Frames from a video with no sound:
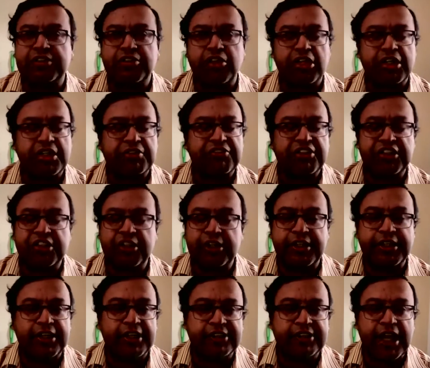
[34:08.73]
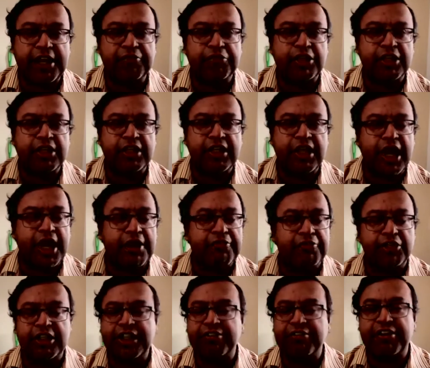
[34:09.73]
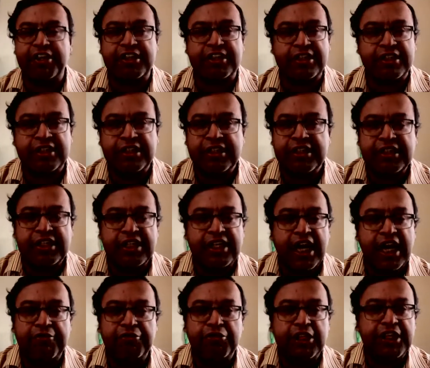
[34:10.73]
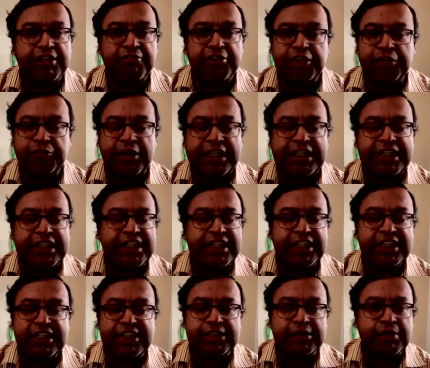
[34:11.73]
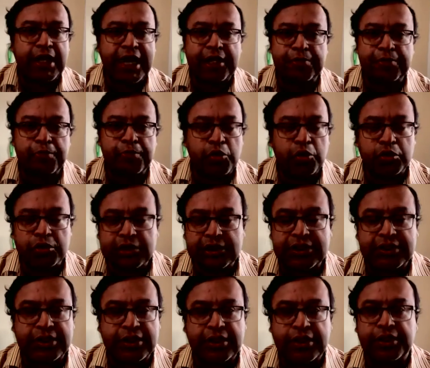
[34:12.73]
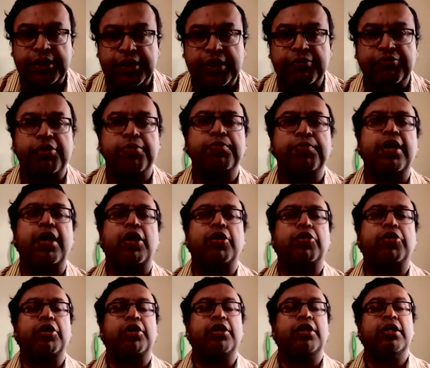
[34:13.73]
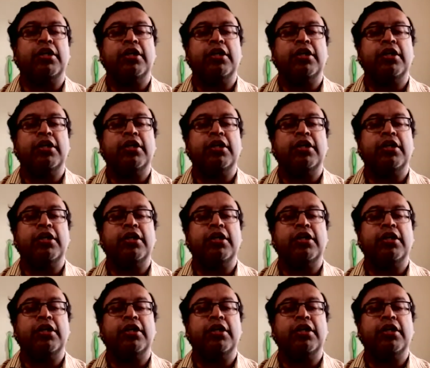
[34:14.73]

Not even 30 years. I would give it 20 years at most from now on.